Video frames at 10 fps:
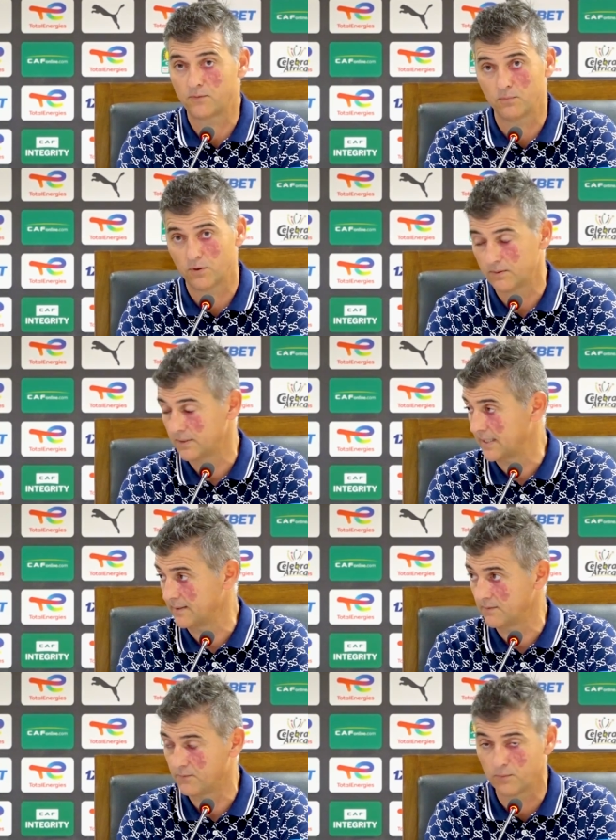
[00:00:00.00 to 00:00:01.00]
football. And
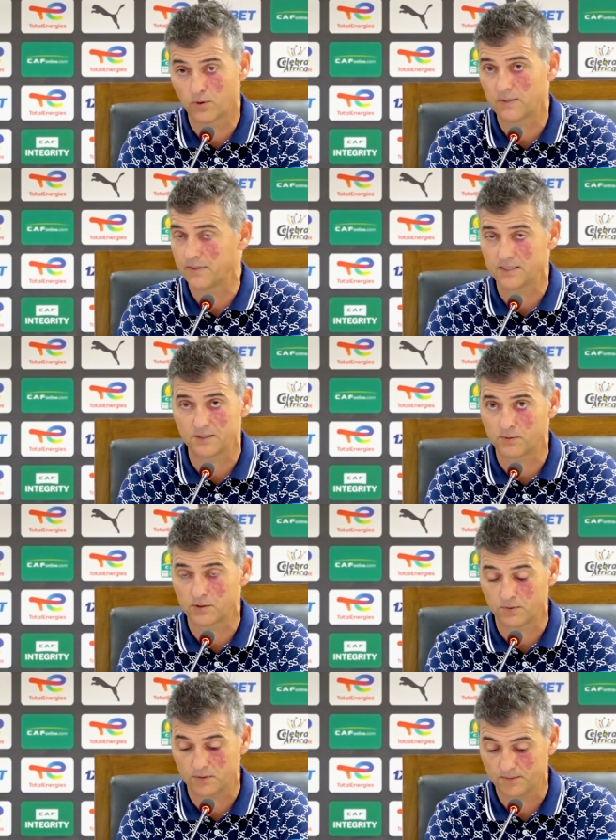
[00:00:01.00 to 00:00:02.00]
in football, everything is
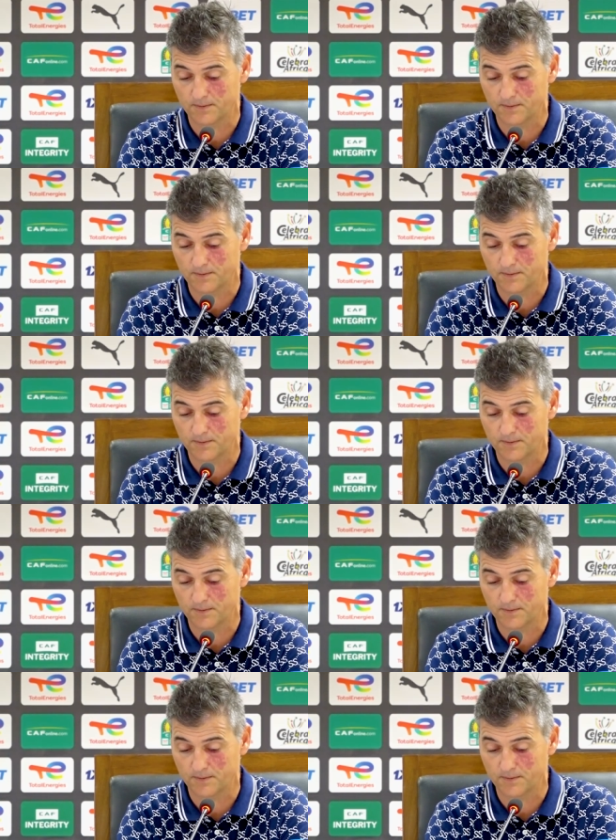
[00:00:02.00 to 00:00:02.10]
possible.